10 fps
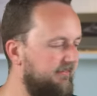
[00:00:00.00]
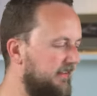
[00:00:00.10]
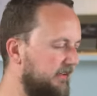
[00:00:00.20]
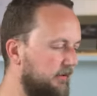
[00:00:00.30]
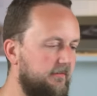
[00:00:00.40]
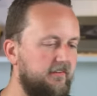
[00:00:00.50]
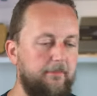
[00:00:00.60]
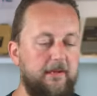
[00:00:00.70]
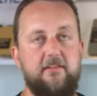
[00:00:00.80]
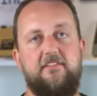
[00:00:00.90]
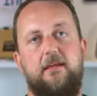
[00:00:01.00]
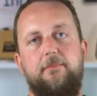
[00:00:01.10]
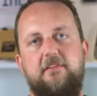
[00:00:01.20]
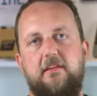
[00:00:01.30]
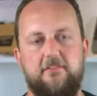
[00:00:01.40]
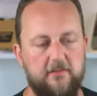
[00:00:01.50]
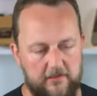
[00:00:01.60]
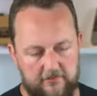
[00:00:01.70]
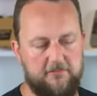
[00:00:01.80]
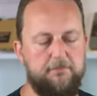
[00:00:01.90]
Everything looks about the same as the other
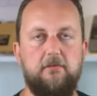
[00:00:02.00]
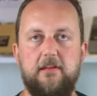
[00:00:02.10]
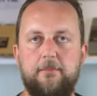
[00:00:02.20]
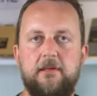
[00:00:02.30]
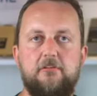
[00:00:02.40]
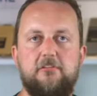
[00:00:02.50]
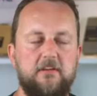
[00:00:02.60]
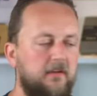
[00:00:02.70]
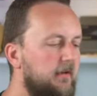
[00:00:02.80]
side, just mirror imaged,